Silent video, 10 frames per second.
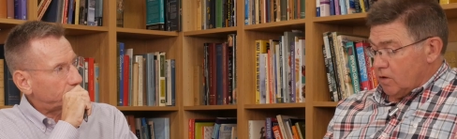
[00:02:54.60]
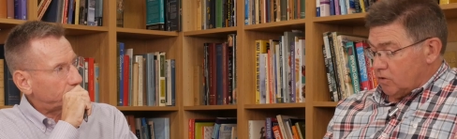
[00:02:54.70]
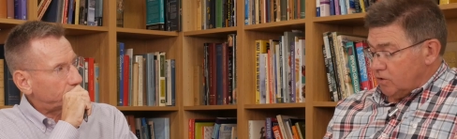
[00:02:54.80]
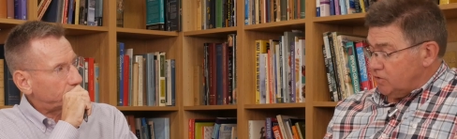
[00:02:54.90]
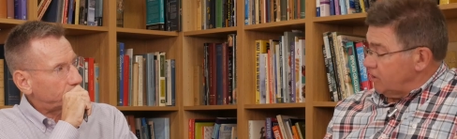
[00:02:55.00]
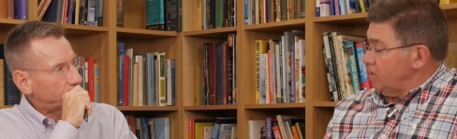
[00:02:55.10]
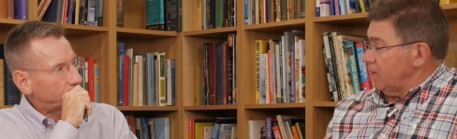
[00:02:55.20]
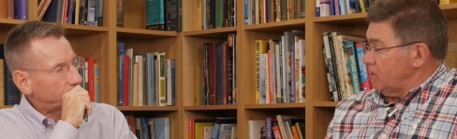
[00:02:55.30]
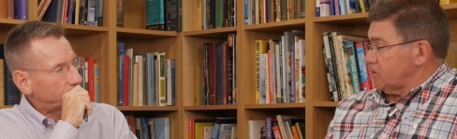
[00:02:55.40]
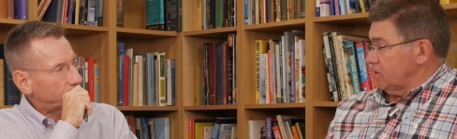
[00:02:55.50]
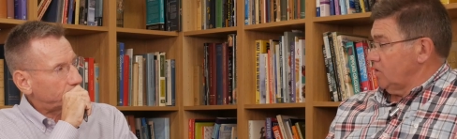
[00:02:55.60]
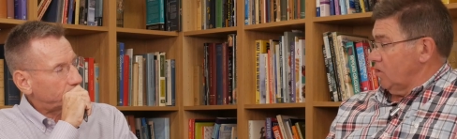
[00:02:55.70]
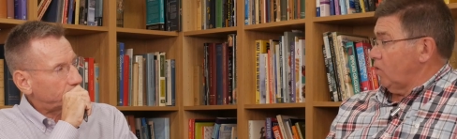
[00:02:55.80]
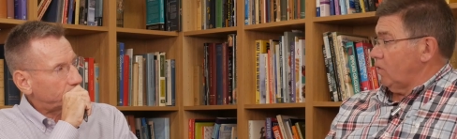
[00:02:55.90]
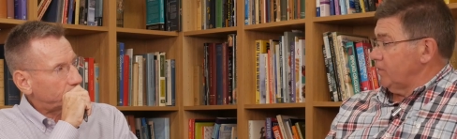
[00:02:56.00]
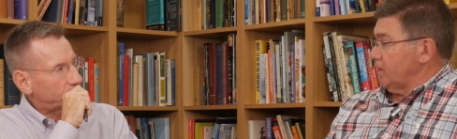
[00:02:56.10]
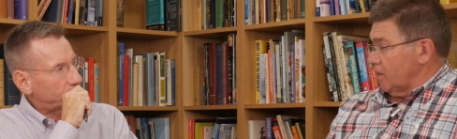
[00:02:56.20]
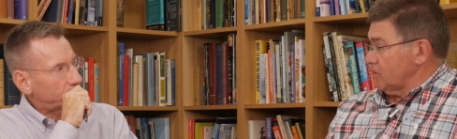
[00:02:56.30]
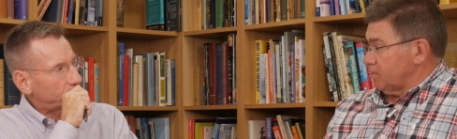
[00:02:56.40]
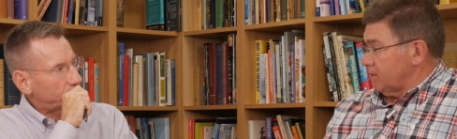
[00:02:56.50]
Speaker 1: continuation of
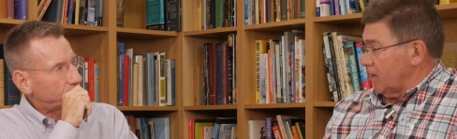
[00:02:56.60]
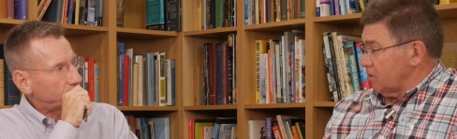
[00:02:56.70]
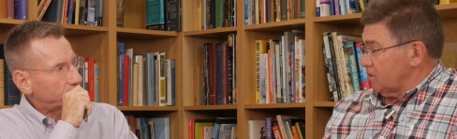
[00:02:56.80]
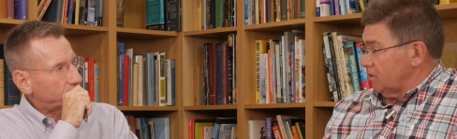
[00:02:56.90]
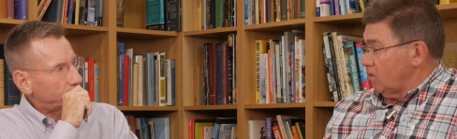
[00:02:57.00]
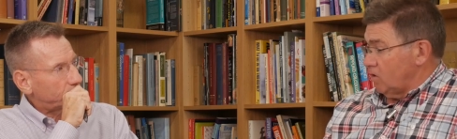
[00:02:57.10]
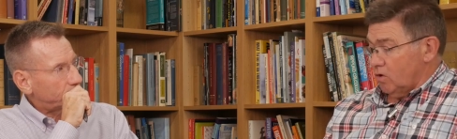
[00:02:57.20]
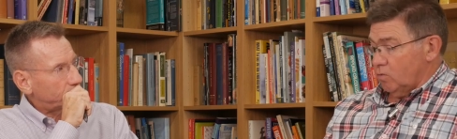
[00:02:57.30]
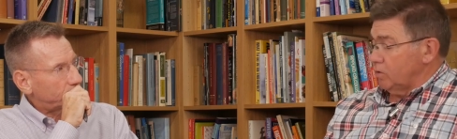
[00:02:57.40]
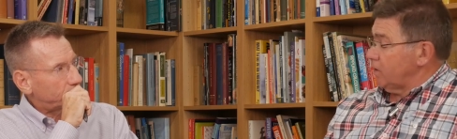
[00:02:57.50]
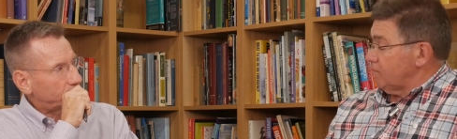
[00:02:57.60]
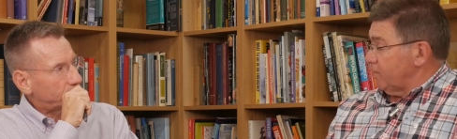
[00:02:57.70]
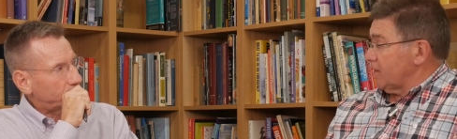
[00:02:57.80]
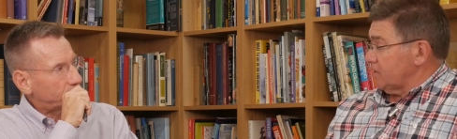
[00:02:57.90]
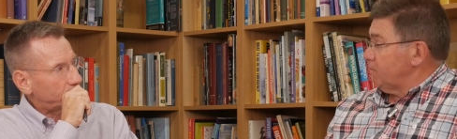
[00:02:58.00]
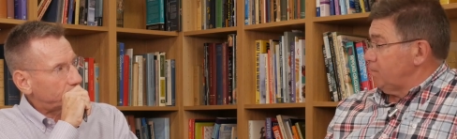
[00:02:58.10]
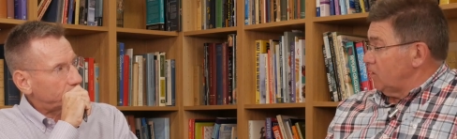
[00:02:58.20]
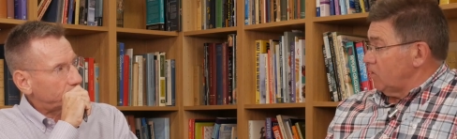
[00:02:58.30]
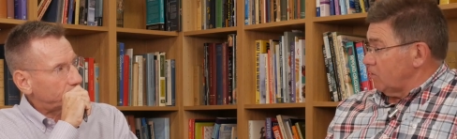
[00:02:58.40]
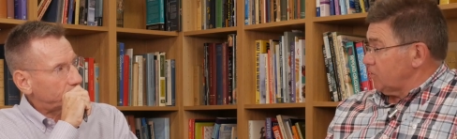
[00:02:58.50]
enhanced protection would in fact have
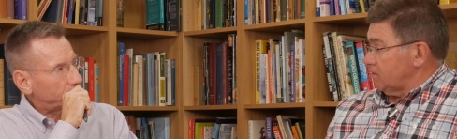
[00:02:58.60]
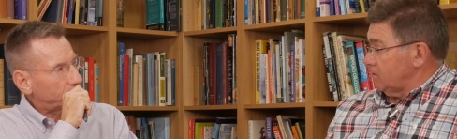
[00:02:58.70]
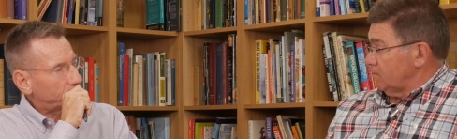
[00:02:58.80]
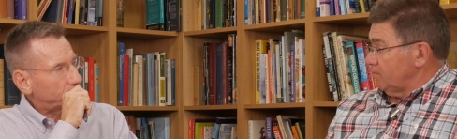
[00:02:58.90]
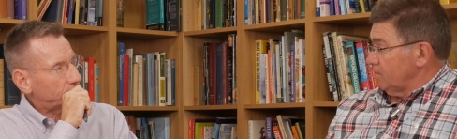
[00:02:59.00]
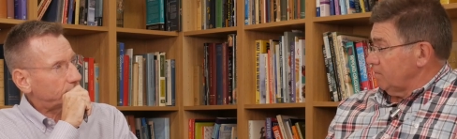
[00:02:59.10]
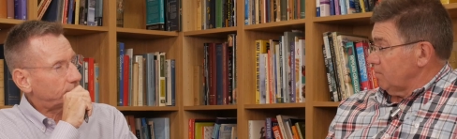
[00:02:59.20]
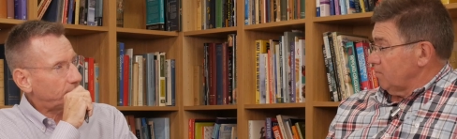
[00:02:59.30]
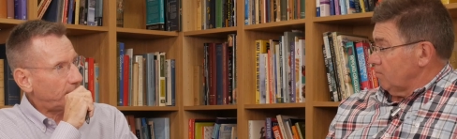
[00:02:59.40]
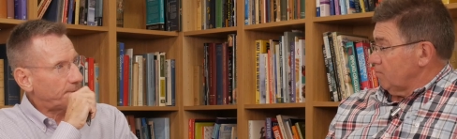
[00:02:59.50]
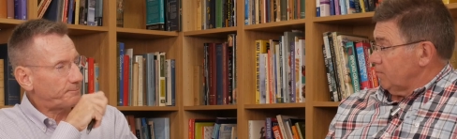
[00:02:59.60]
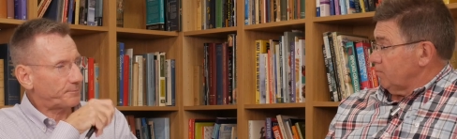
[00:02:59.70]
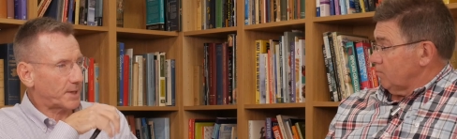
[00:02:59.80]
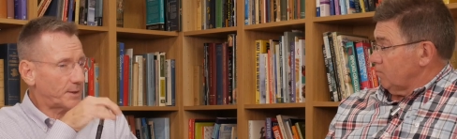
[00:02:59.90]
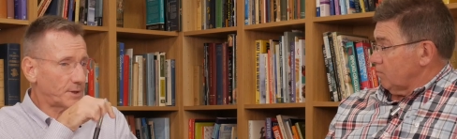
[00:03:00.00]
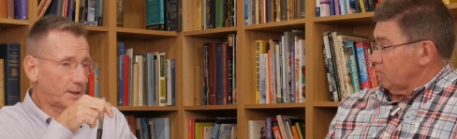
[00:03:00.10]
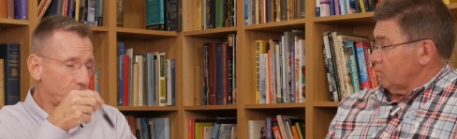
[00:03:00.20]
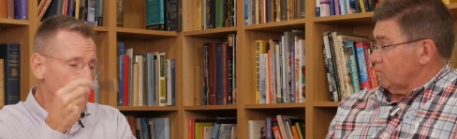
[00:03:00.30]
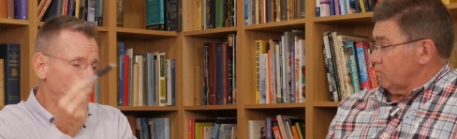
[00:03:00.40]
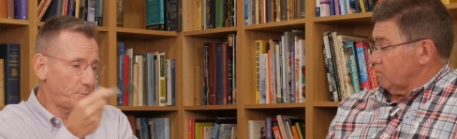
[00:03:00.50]
been lost.
Speaker 2: Yeah, I think
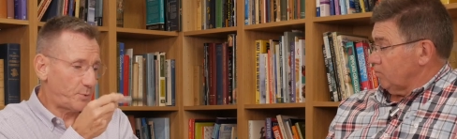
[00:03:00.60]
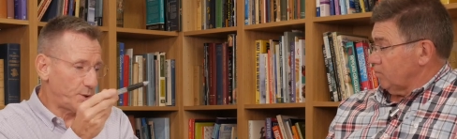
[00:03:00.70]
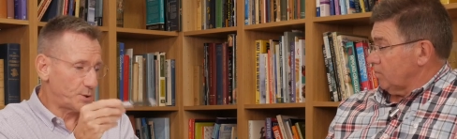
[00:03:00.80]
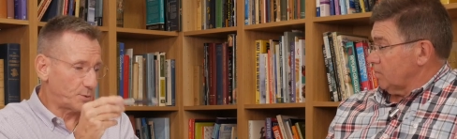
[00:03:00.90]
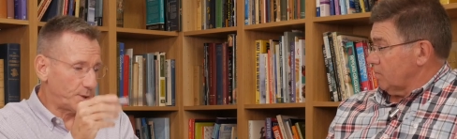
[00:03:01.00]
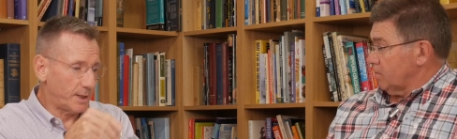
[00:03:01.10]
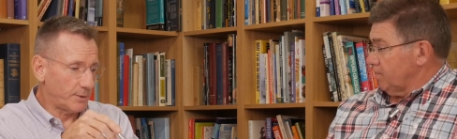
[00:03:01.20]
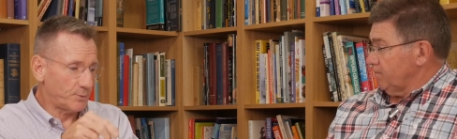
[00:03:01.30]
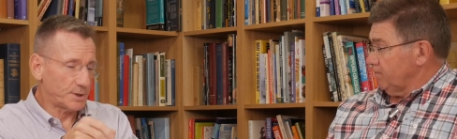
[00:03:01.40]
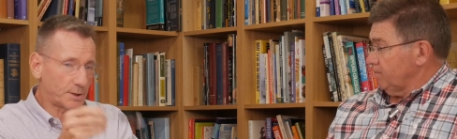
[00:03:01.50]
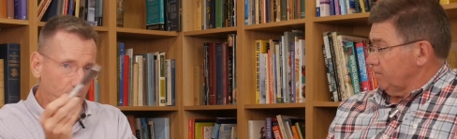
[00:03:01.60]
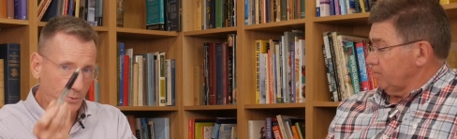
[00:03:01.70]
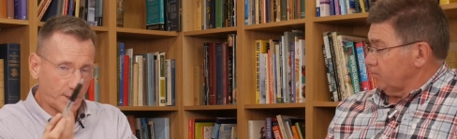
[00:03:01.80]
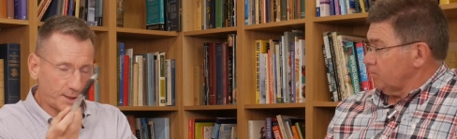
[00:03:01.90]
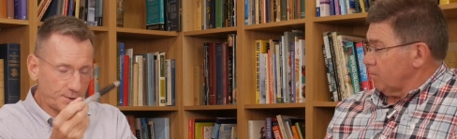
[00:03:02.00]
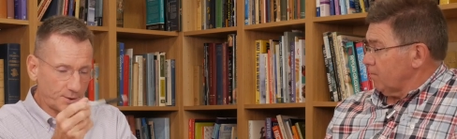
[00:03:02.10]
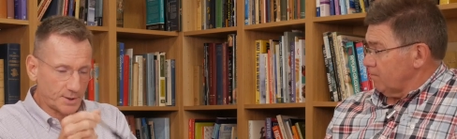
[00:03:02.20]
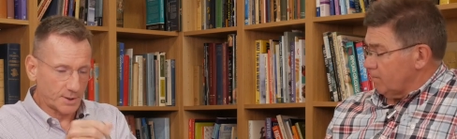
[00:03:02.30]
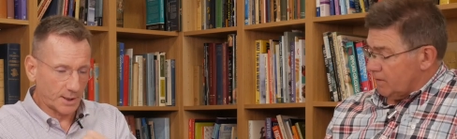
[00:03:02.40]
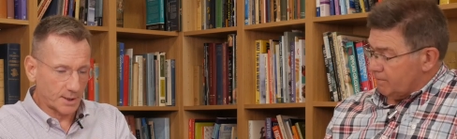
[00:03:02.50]
there's two points on that which are quite
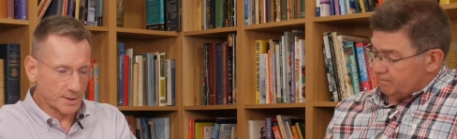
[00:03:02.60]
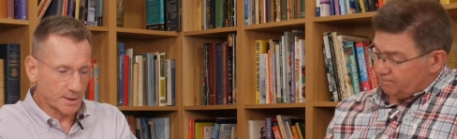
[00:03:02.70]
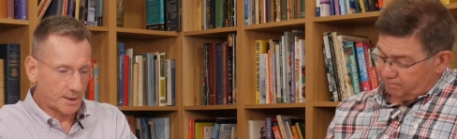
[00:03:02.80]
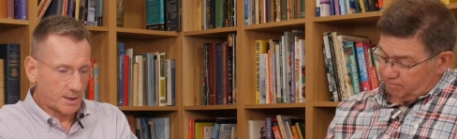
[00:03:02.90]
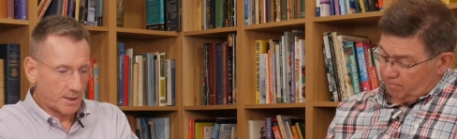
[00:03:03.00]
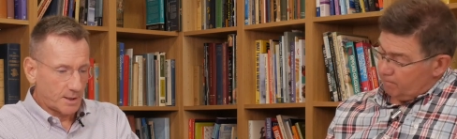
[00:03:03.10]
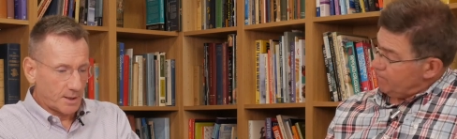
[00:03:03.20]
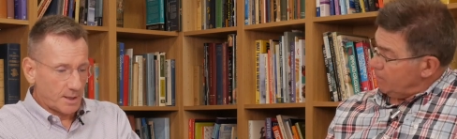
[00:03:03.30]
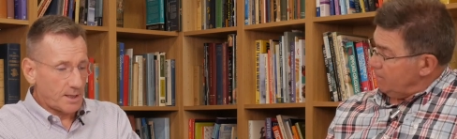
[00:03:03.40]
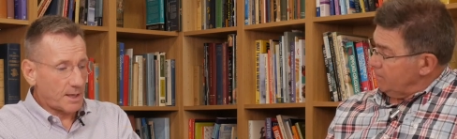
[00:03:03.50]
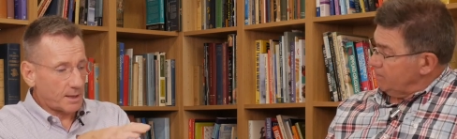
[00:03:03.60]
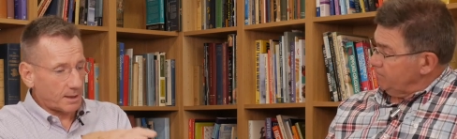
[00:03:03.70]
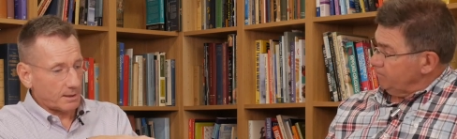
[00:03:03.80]
interesting. Is yeah,